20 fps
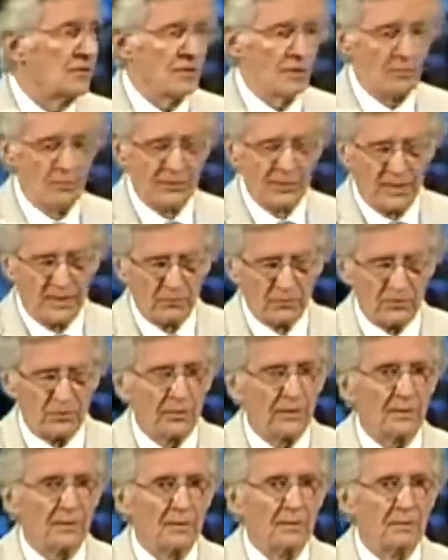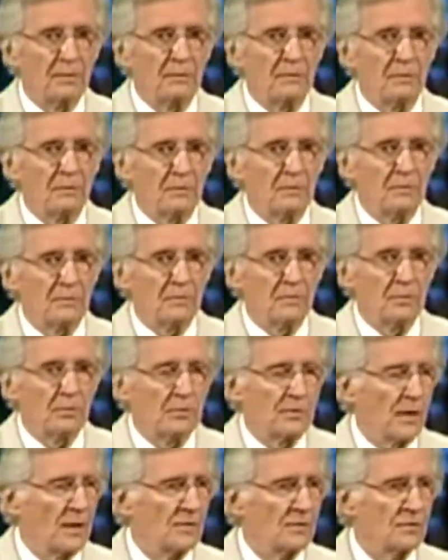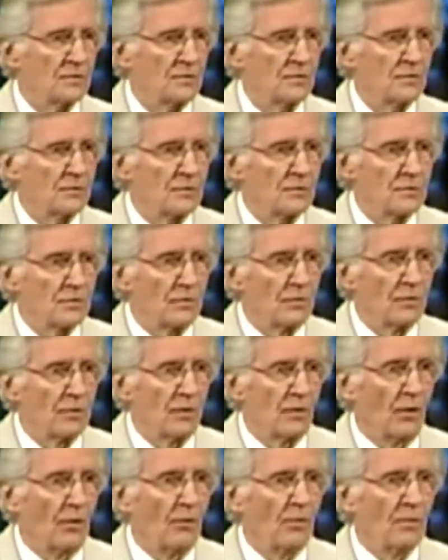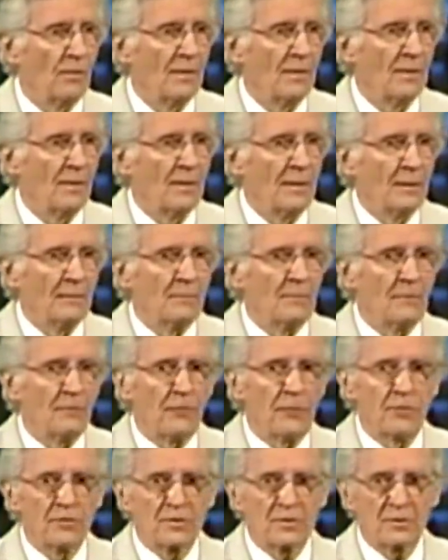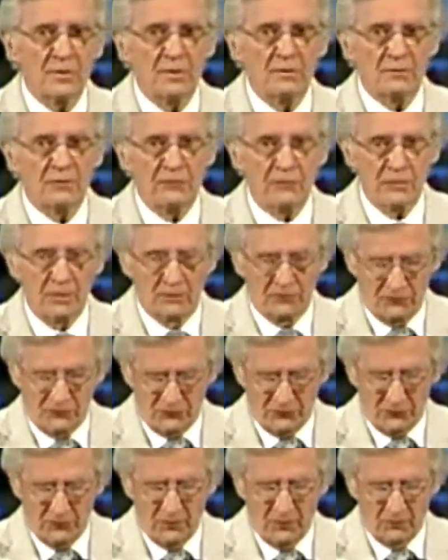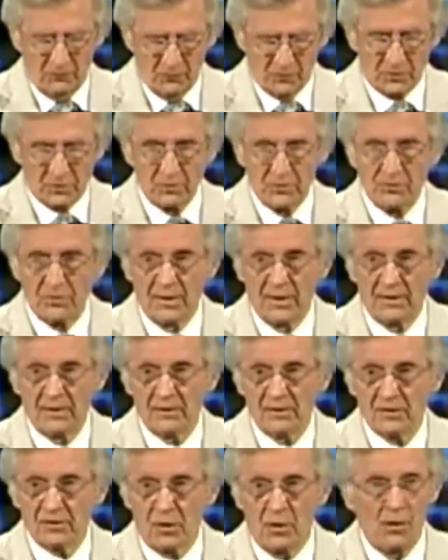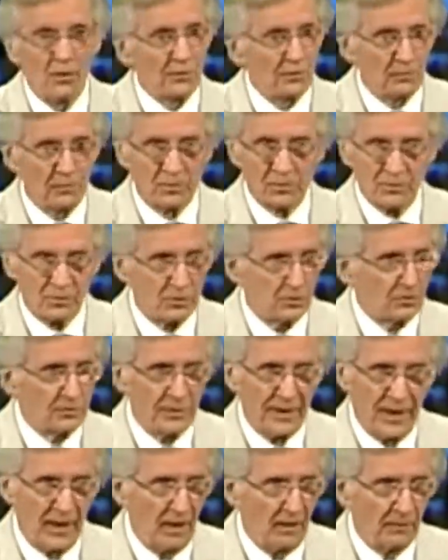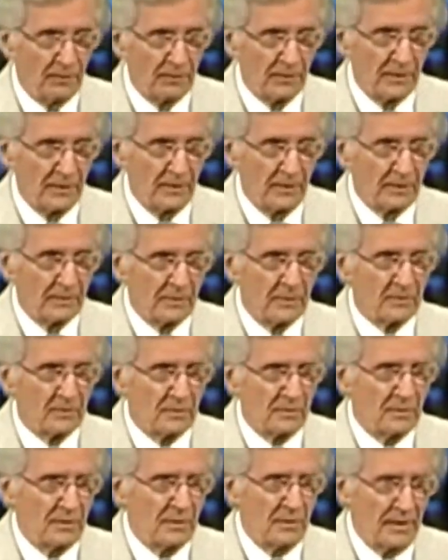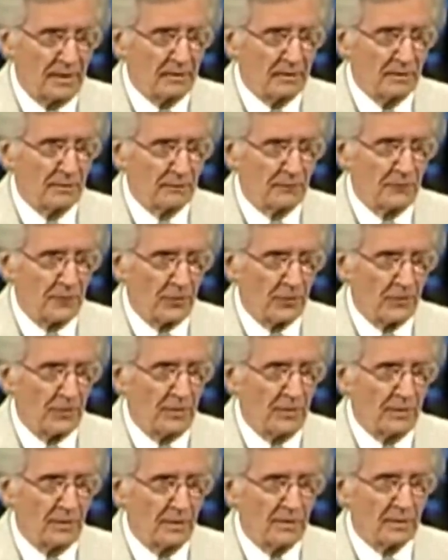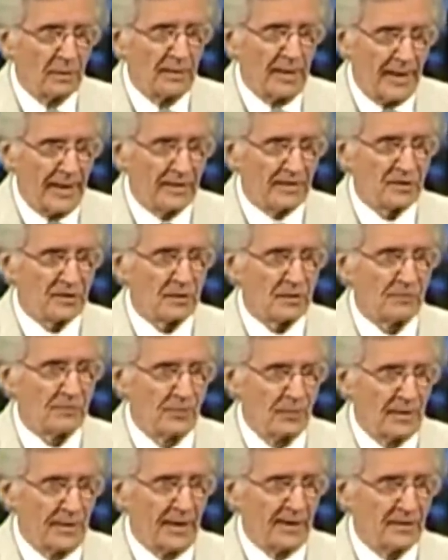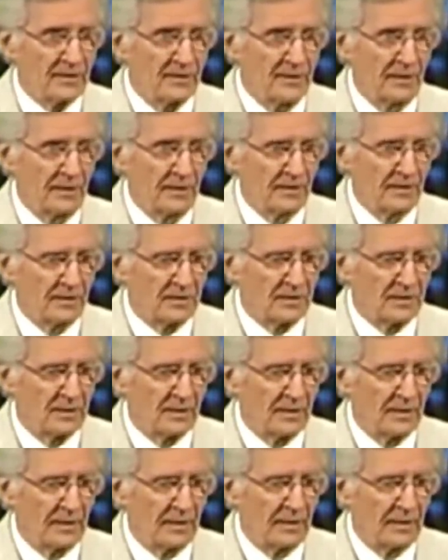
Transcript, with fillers: You say, well, that was written 2,000 years or so ago. But folks, if, if it were true then, it's all the more true now at the end of the very last of the last days.